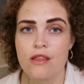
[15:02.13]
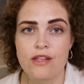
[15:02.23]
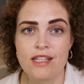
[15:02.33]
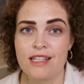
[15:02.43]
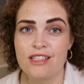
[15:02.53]
we
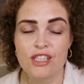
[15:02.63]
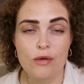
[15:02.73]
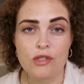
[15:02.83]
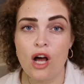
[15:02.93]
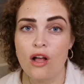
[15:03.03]
didn't need to go
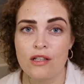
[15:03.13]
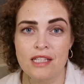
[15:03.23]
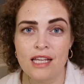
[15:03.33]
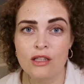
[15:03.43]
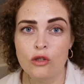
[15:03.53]
to
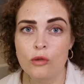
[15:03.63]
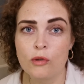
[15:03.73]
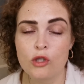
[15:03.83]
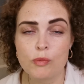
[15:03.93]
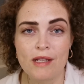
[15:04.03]
holiday club
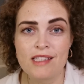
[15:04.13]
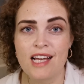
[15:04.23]
or spend